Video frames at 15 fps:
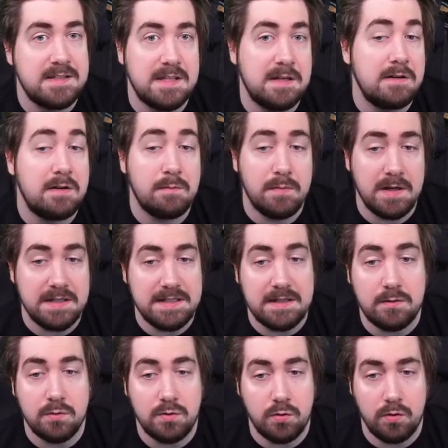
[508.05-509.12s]
then you can buy
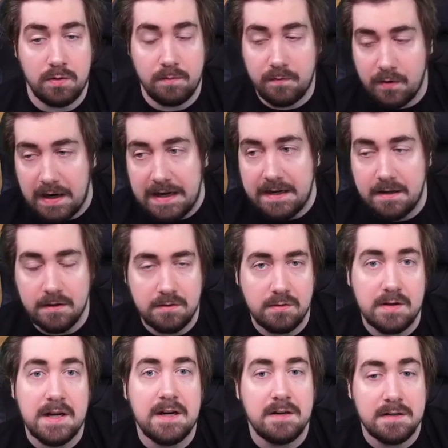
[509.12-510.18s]
decoy totem for any other
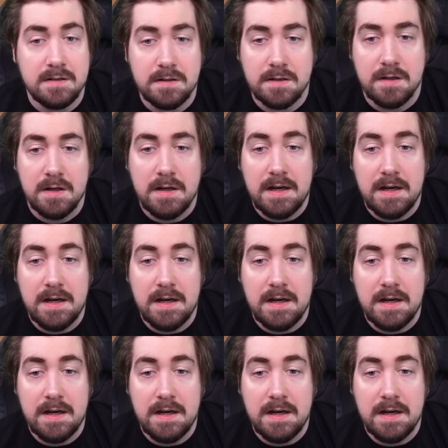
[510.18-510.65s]
character.